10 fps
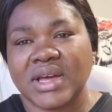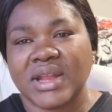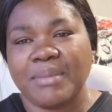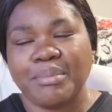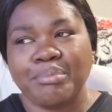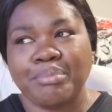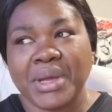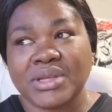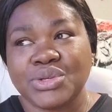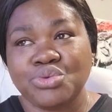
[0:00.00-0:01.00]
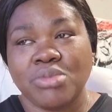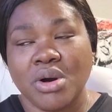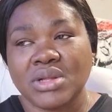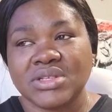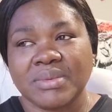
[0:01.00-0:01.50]
and I picked 2
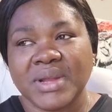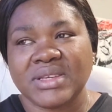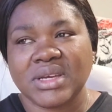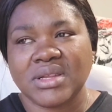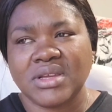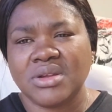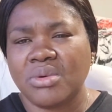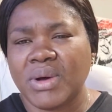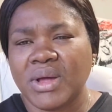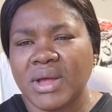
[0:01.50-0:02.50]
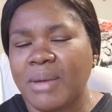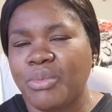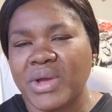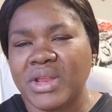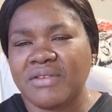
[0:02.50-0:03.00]
balls up, and I said, you know what, I'm
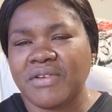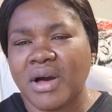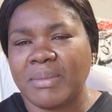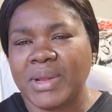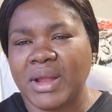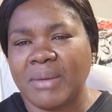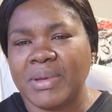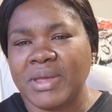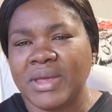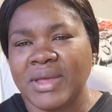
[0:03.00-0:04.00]
waiting for Hobby Lobby